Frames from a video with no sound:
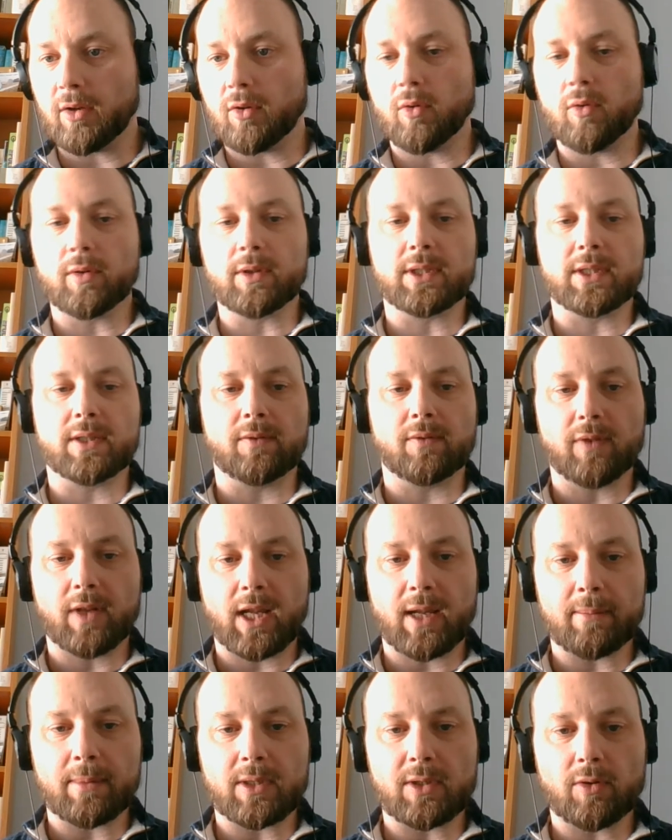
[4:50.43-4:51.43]
or is
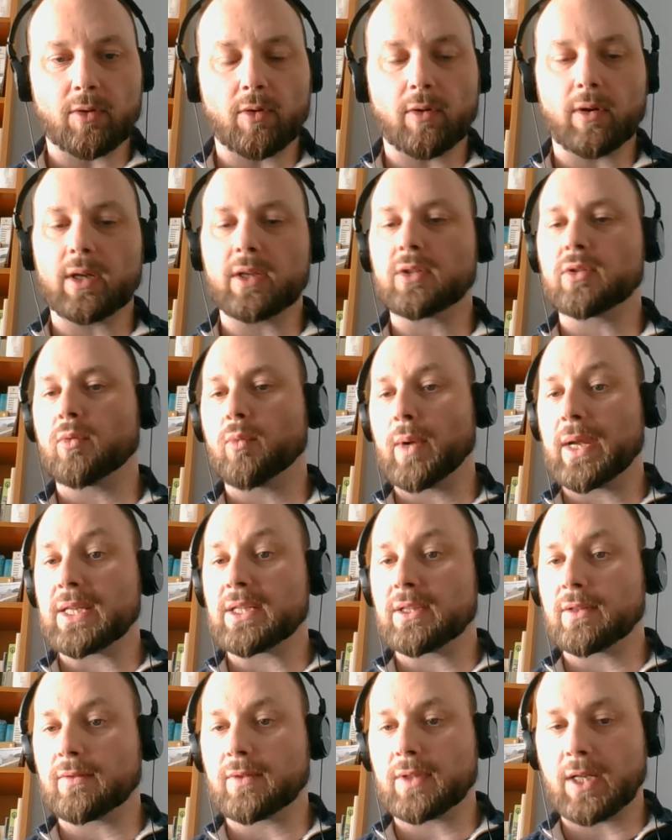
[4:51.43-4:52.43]
inflammatory, is a
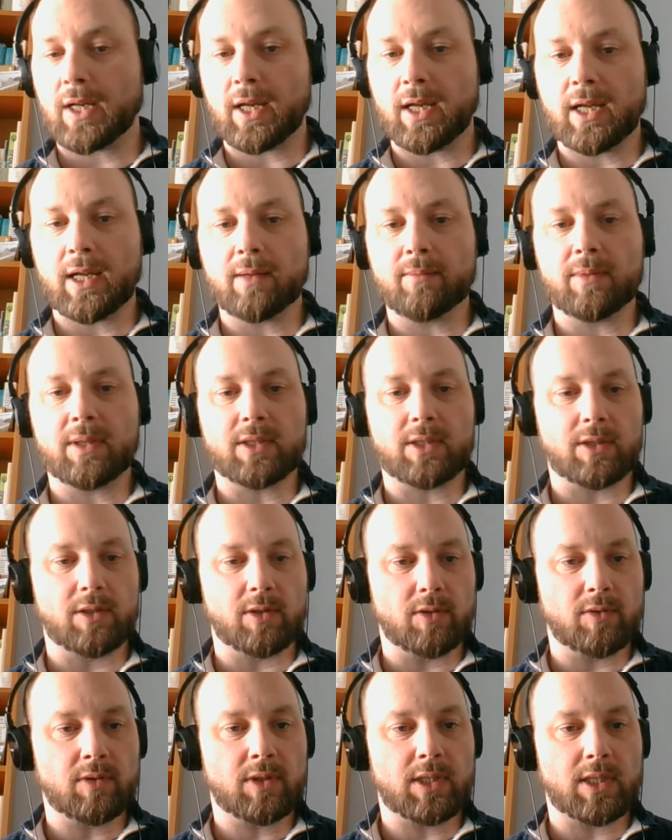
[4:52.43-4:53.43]
waste of time, is a
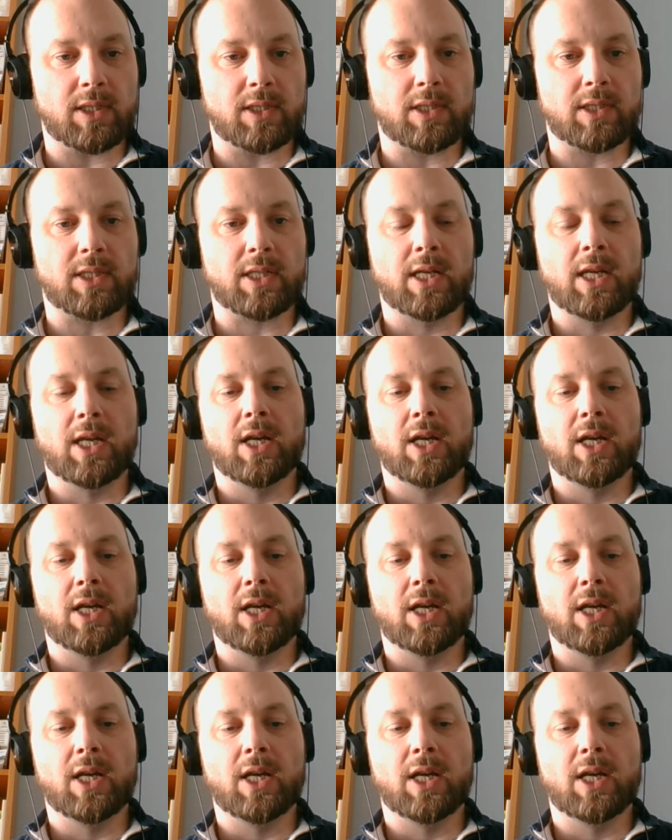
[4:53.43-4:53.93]
nuisance,